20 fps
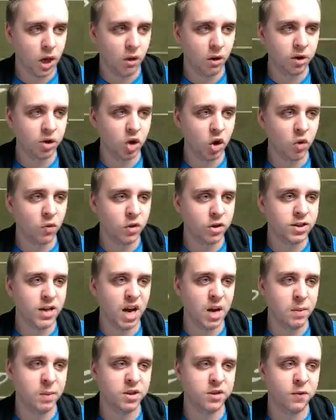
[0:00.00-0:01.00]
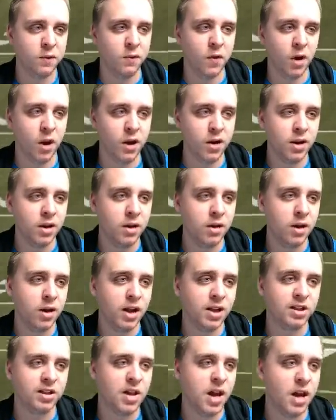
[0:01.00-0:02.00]
College overtime is fun.
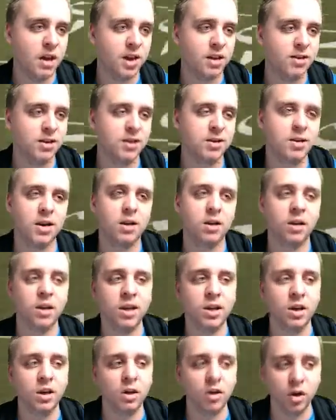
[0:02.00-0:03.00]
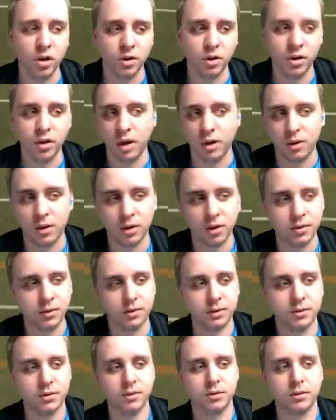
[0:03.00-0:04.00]
It's not necessarily good, though.
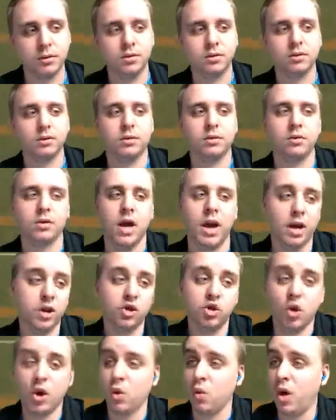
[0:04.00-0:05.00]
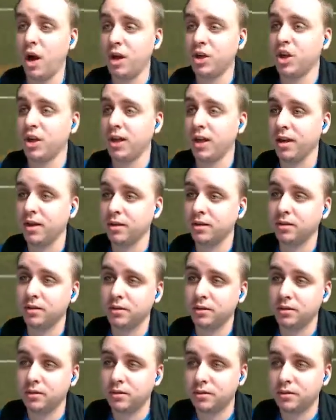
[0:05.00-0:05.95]
I enjoy watching it.